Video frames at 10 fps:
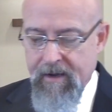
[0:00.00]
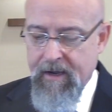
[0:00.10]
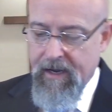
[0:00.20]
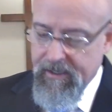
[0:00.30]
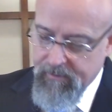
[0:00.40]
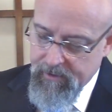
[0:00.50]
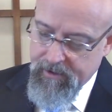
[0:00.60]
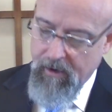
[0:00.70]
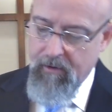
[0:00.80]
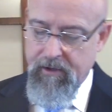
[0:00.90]
And as a
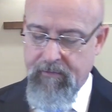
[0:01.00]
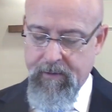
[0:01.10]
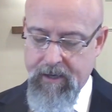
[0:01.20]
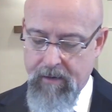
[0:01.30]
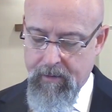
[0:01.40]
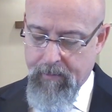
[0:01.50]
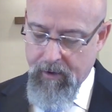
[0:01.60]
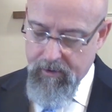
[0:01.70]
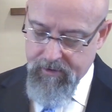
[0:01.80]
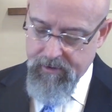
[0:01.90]
result, you've become a
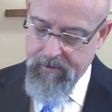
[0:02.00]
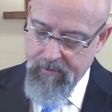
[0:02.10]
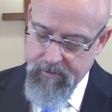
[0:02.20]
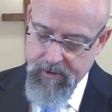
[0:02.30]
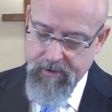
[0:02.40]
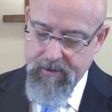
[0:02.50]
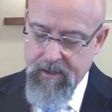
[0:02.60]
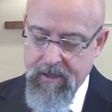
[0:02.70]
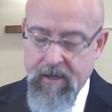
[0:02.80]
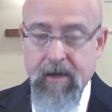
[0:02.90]
person who just,
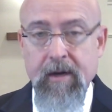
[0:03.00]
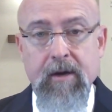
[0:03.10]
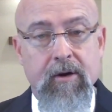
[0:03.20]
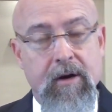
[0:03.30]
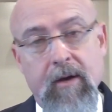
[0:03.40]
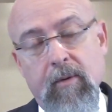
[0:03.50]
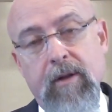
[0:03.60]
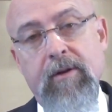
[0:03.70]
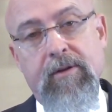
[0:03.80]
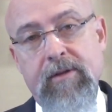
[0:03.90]
you're not
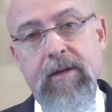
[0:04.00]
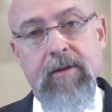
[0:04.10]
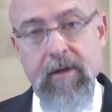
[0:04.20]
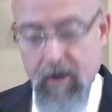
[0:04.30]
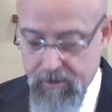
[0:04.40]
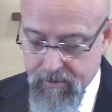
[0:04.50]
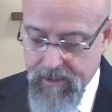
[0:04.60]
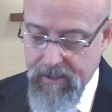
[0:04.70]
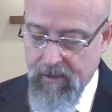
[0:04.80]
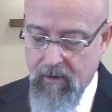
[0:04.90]
willing to sit in the nursery
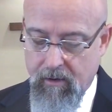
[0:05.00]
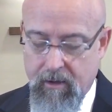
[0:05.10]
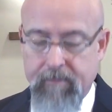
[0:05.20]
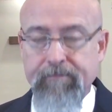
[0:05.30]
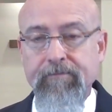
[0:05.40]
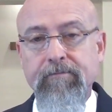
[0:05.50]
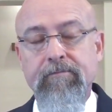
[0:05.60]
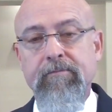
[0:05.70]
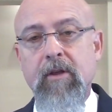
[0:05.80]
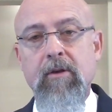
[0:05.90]
any longer.
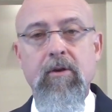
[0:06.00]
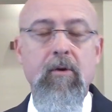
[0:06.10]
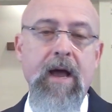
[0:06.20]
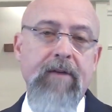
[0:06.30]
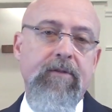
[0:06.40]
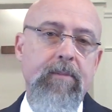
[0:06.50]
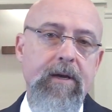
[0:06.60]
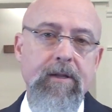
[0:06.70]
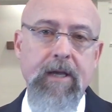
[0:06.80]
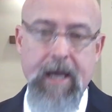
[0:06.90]
You, you have to
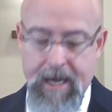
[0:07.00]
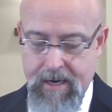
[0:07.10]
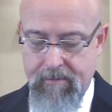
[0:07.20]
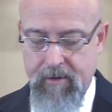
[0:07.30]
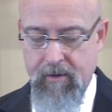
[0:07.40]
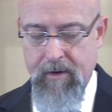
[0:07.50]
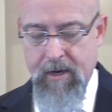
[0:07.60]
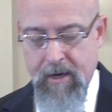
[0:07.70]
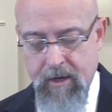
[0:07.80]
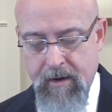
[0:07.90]
be in the game. You,
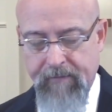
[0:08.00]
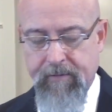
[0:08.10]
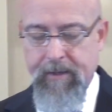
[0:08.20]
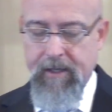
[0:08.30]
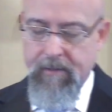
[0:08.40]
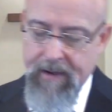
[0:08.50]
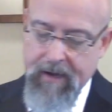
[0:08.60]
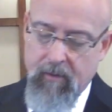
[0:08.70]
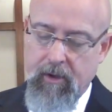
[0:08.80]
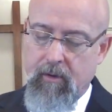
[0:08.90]
you have to be in the
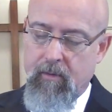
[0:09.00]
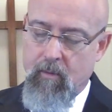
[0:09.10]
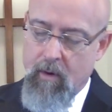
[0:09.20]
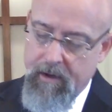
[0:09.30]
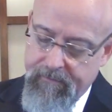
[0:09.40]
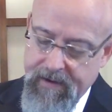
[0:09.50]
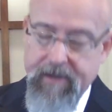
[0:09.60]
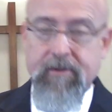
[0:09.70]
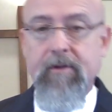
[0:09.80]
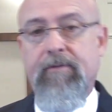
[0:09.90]
battle. You want to
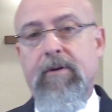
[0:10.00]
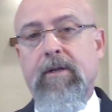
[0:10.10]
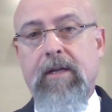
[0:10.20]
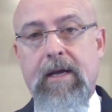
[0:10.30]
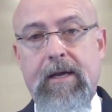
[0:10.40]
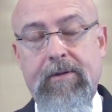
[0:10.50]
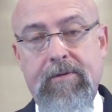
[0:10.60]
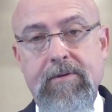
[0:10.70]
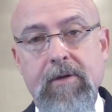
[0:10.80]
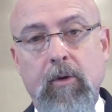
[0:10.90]
advance to the front
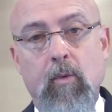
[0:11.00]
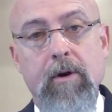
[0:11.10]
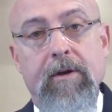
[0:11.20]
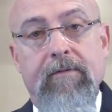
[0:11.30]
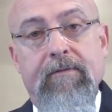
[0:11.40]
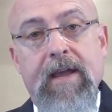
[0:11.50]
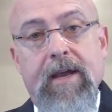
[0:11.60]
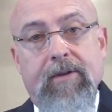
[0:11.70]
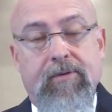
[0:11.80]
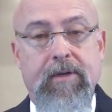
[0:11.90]
lines. You want to
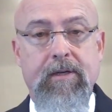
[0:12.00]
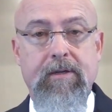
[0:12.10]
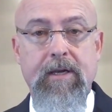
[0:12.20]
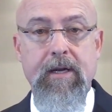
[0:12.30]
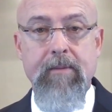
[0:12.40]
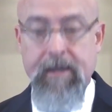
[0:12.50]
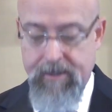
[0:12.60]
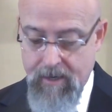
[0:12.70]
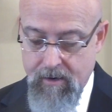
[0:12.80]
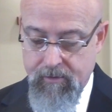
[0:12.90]
advance into enemy
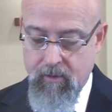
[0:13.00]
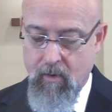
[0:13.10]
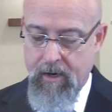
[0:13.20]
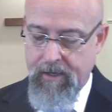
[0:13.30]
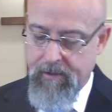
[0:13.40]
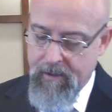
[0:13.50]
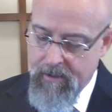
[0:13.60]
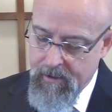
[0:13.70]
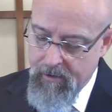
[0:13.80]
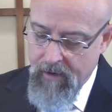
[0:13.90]
territory.
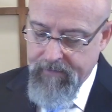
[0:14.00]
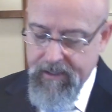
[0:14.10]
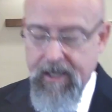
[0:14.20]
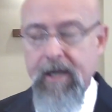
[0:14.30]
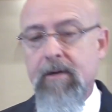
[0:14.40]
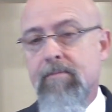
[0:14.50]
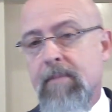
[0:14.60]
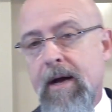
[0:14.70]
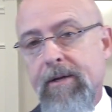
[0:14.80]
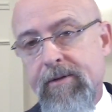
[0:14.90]
You have a kingdom
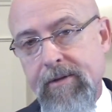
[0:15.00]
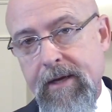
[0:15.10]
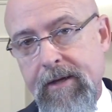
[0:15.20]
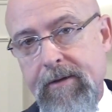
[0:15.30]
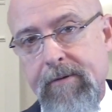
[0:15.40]
mindset.